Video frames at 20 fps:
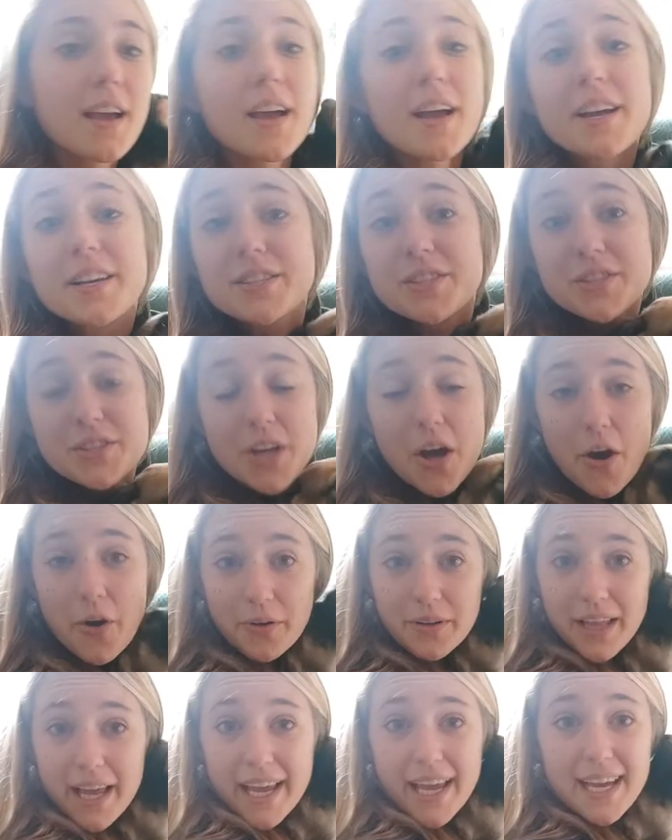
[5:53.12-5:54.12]
So,
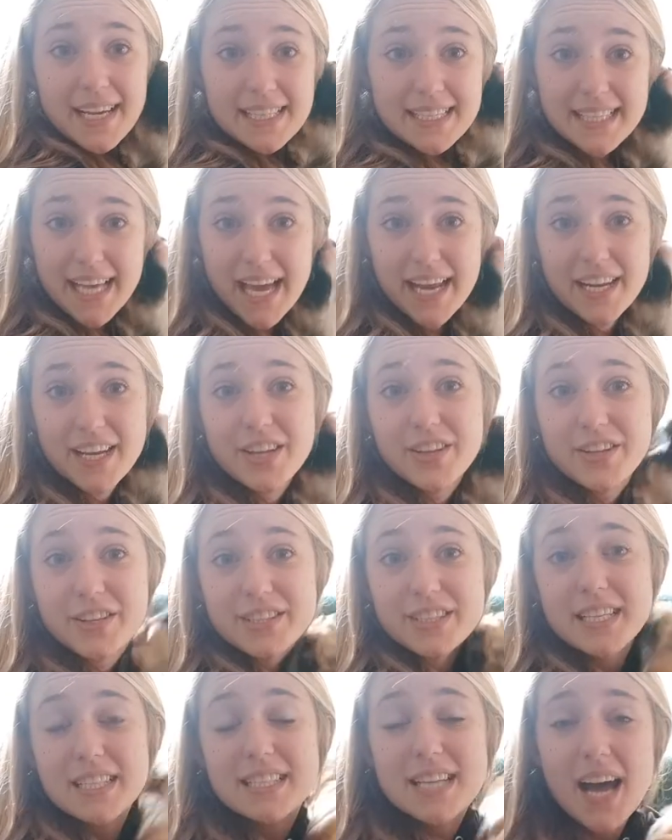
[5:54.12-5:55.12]
like I said,
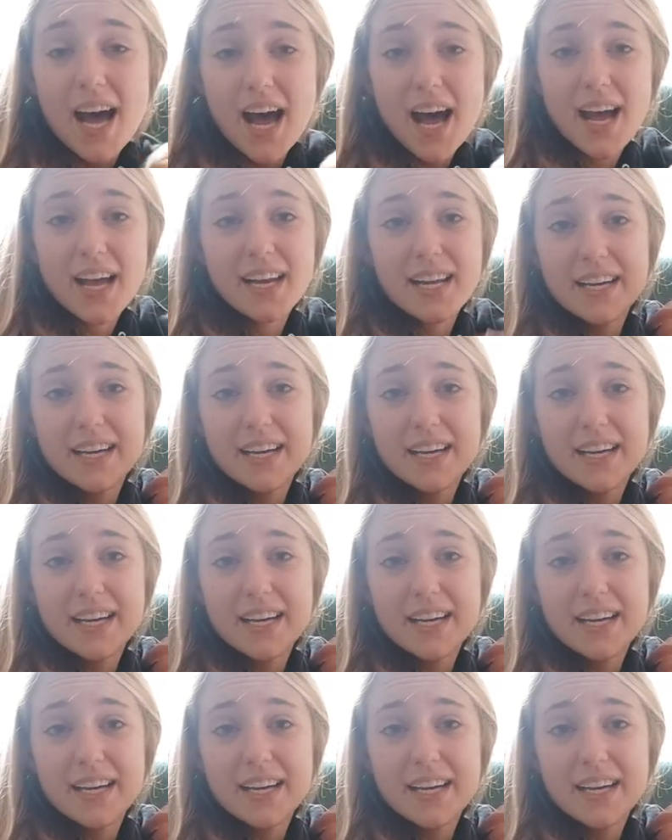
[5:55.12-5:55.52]
there's a ton